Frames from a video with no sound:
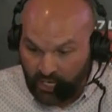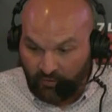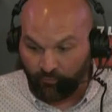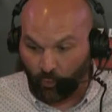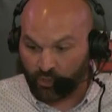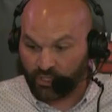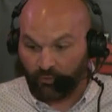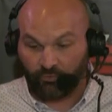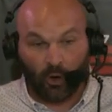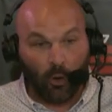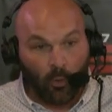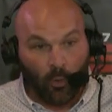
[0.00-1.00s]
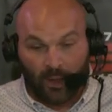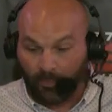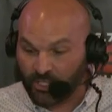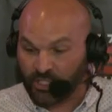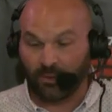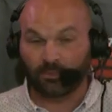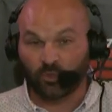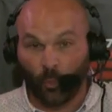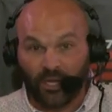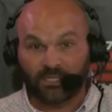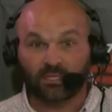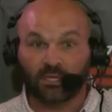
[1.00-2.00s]
he forced a throwaway by Jameis
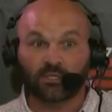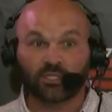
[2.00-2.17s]
Winston.